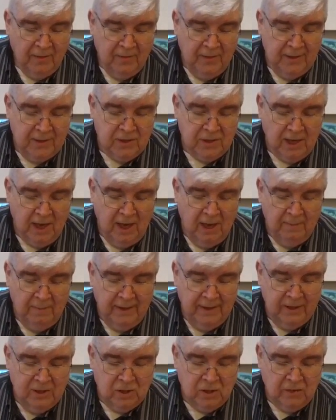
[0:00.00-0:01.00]
this
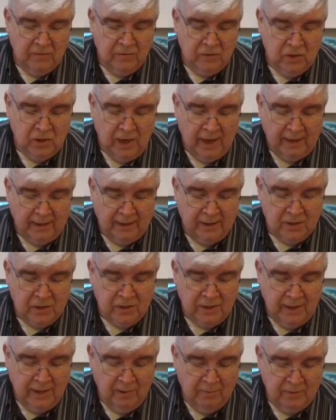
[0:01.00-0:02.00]
image of
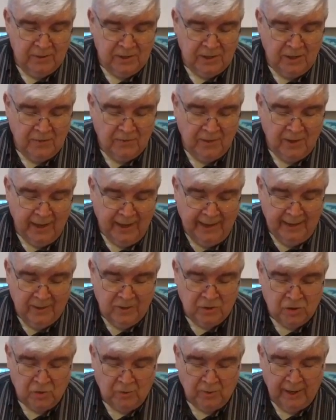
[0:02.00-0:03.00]
jealousy was in the
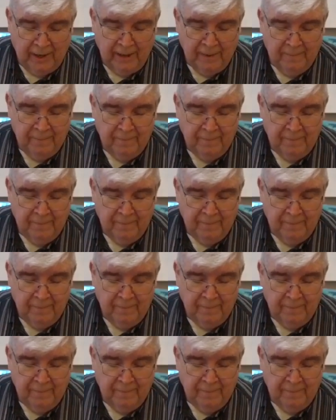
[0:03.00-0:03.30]
entry.